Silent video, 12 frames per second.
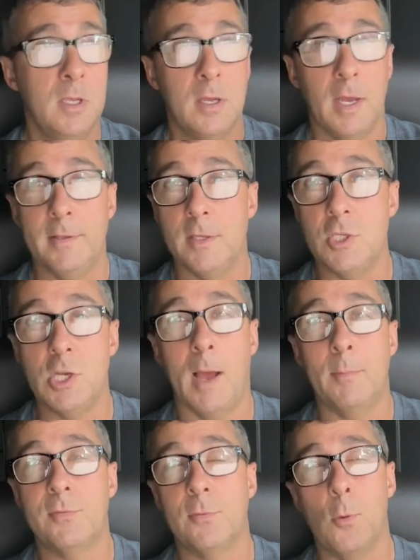I did
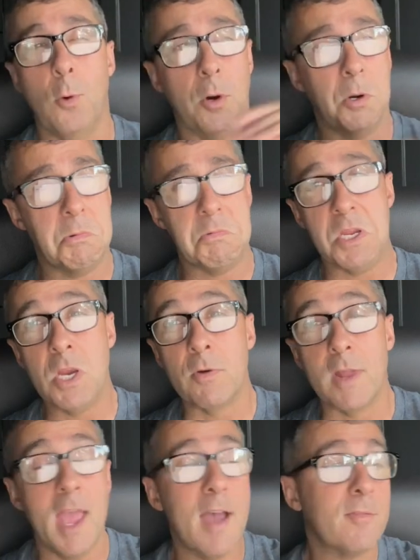jobs for a year and
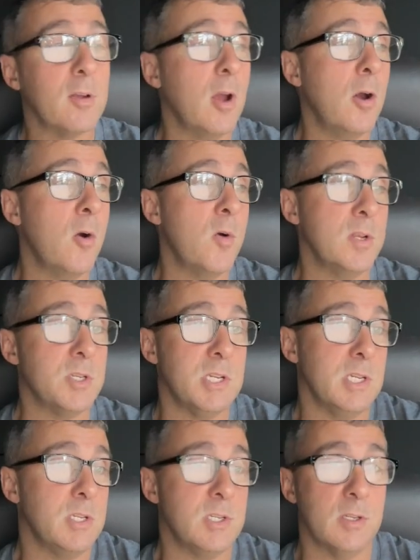a half ago, and
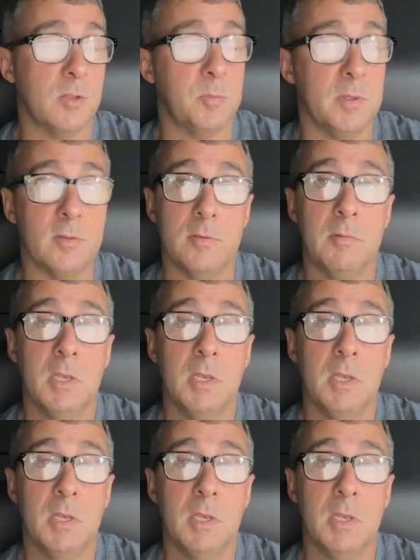she's just been